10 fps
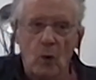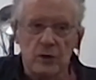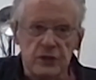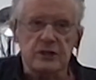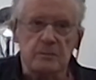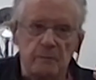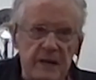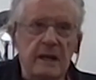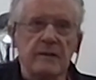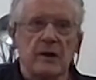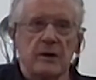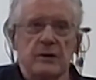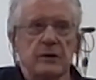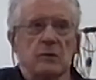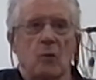just being there,
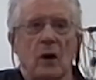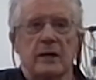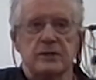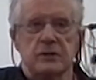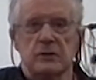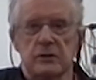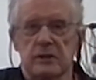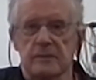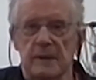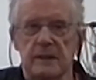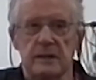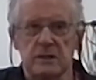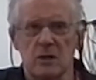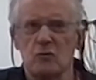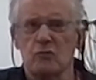you could watch Julius make
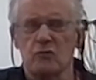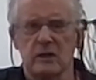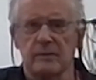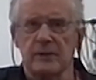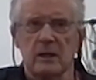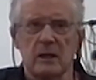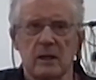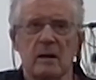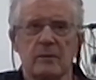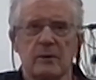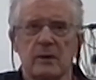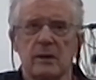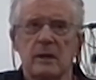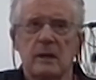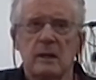these incredibly elaborate
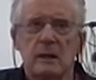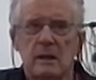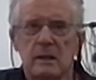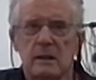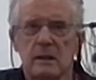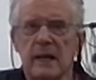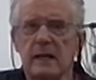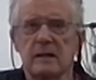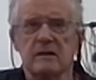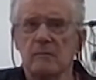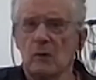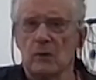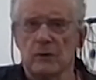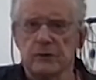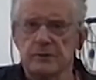negative
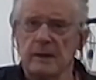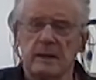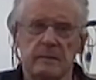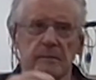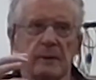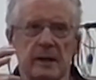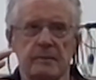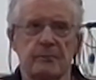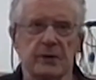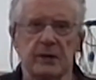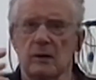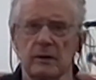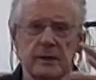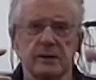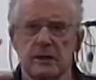molds by putting
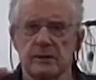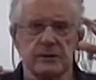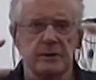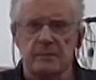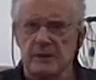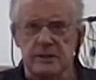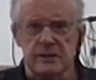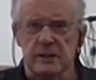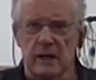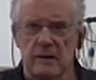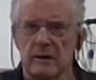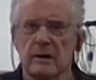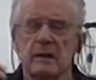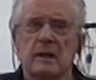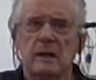all these hundreds of pieces
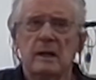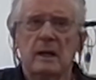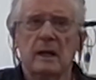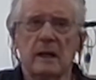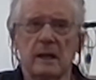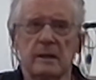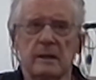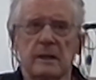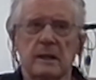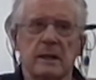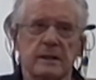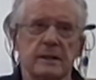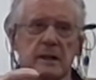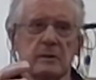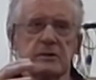together. And
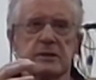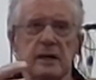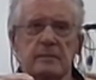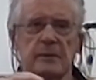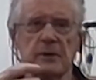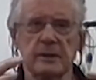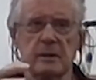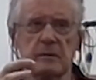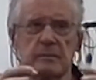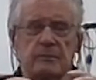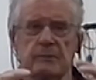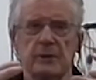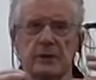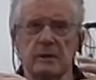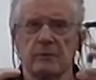it was like building with
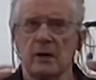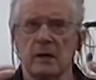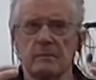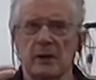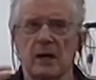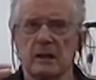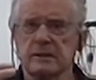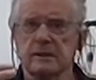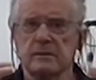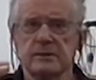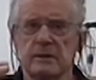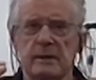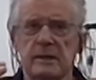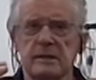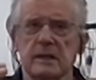building blocks. It was
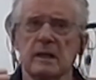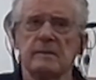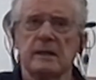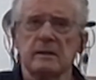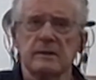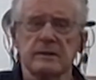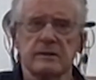amazing. I mean,